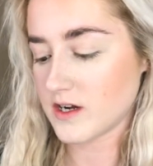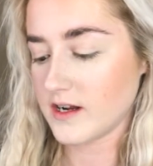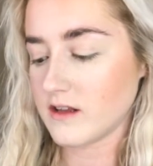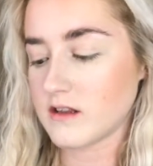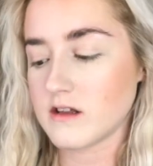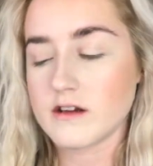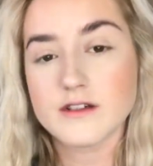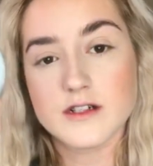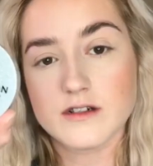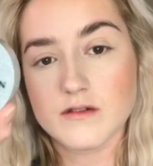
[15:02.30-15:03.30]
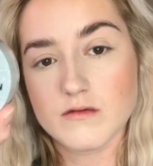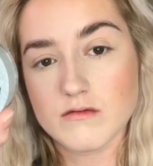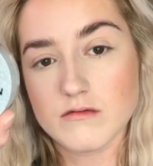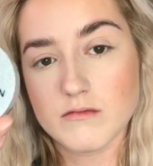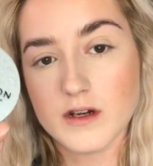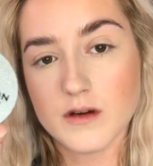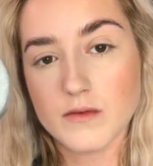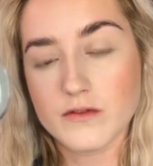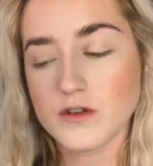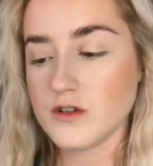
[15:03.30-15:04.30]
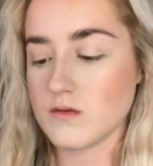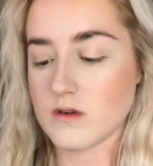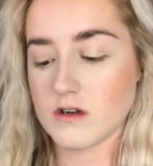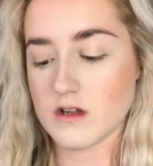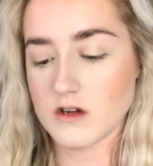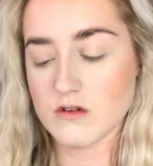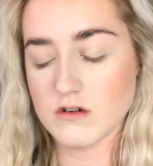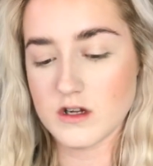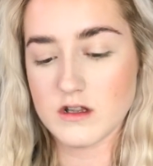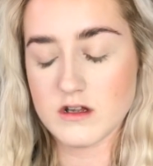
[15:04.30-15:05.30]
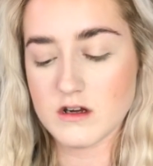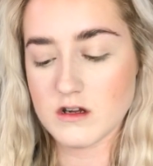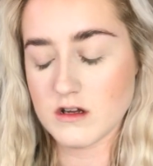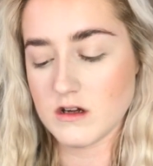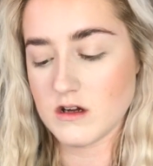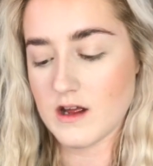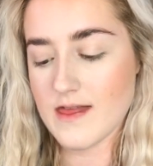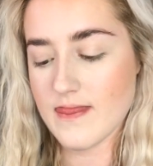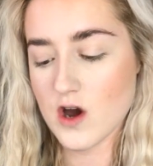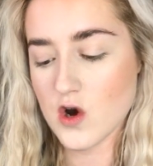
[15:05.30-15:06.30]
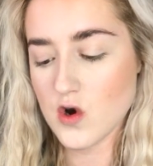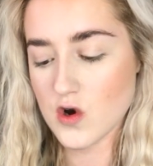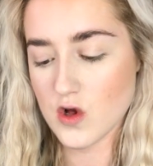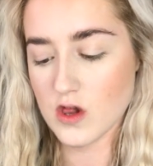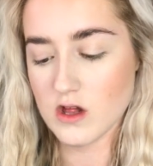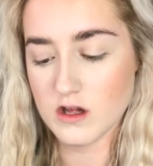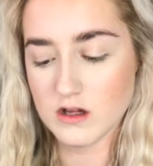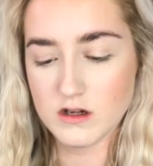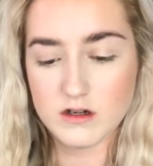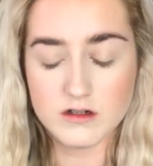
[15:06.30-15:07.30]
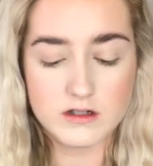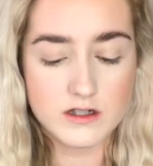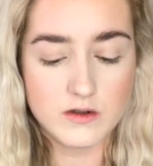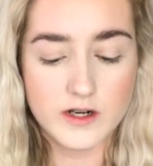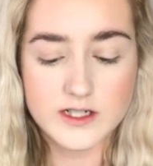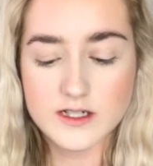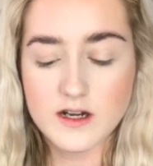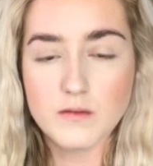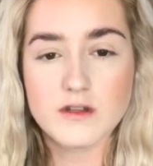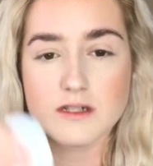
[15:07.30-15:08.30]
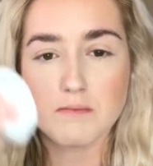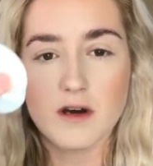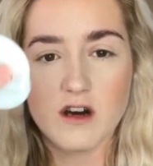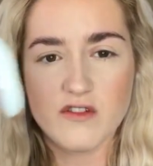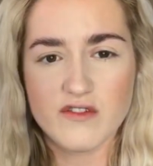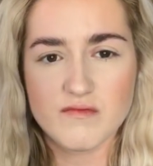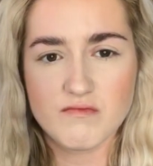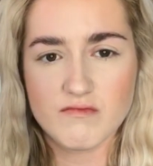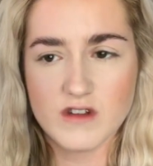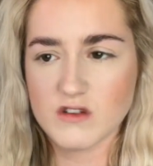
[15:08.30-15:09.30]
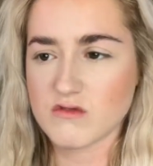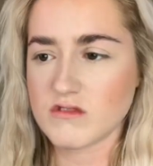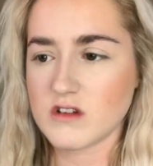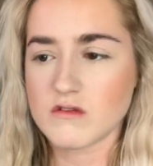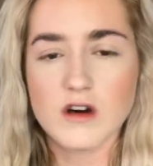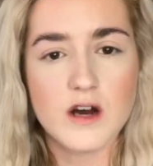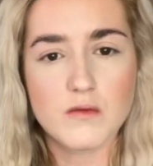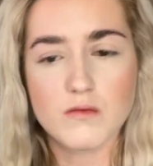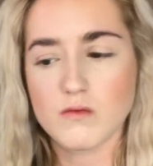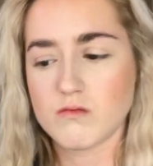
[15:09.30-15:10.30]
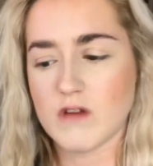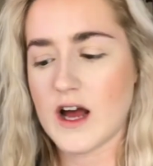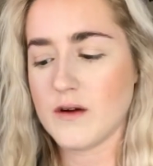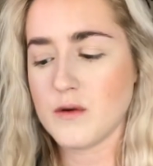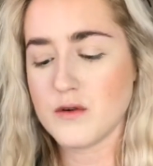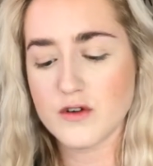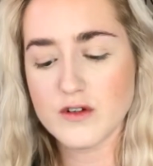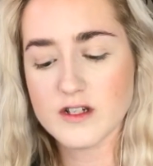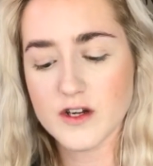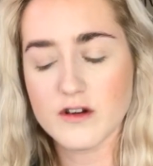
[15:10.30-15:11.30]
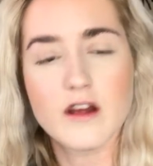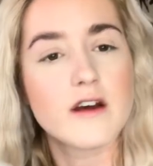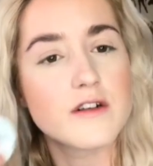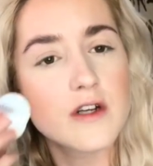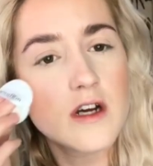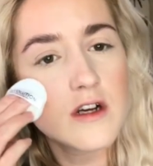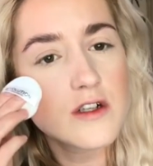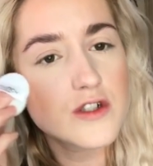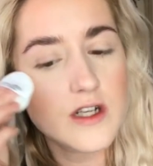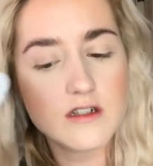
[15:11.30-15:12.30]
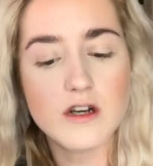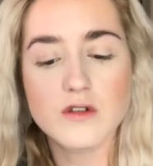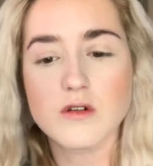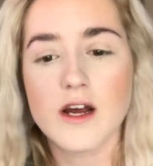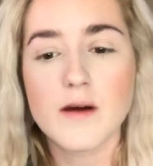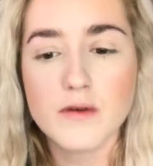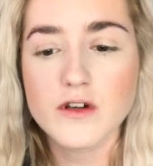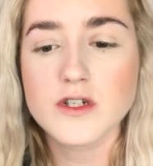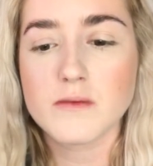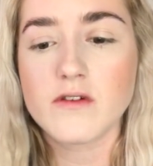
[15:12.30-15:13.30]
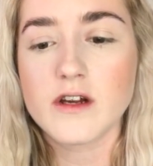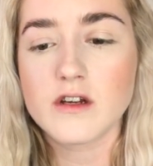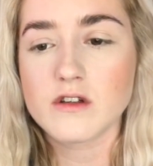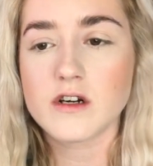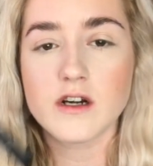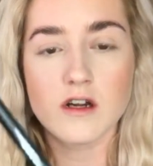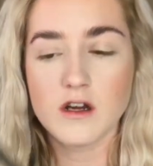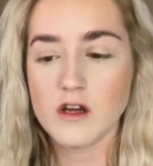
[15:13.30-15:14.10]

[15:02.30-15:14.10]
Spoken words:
try this Makeup Revolution one that I got in the haul. So it did come with this puff. I don't really know how you would use that. You'd get a shit ton. So I am going to use my regular